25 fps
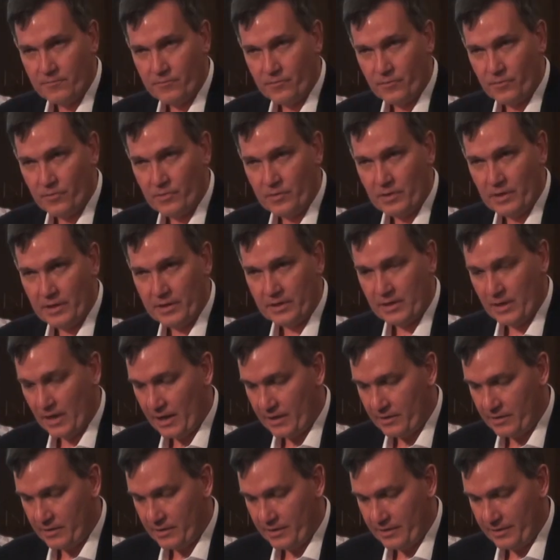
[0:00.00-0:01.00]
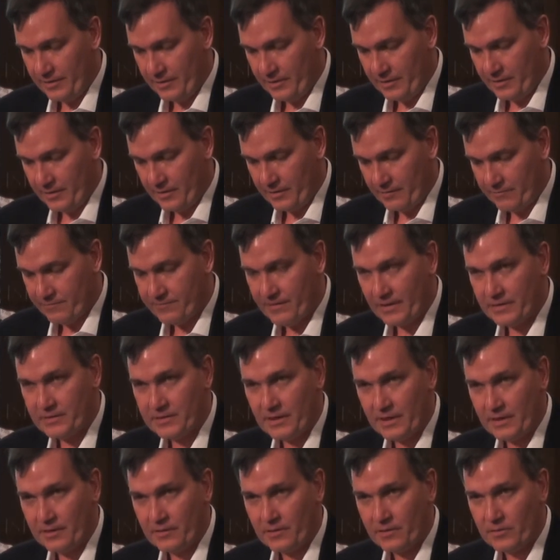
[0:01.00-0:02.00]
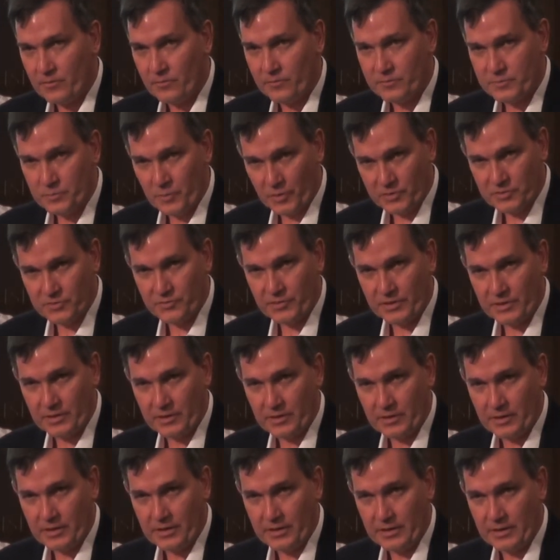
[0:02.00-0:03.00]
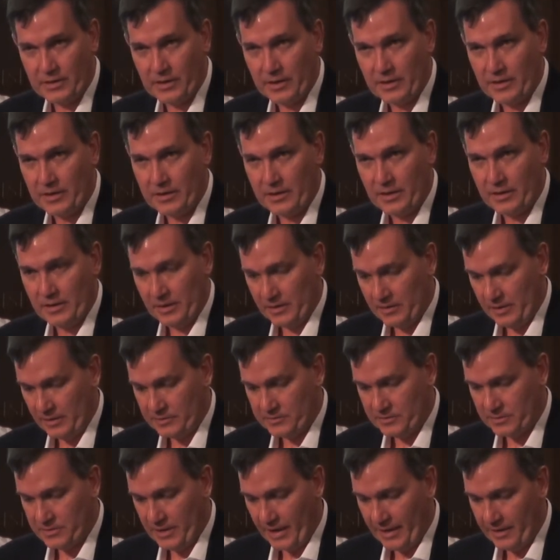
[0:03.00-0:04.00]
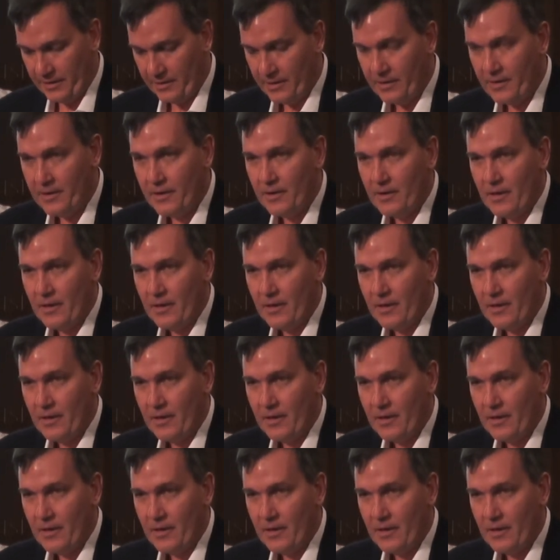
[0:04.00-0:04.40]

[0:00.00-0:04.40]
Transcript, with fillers: for uh, kindly uh, funding or sponsoring uh, uh, today.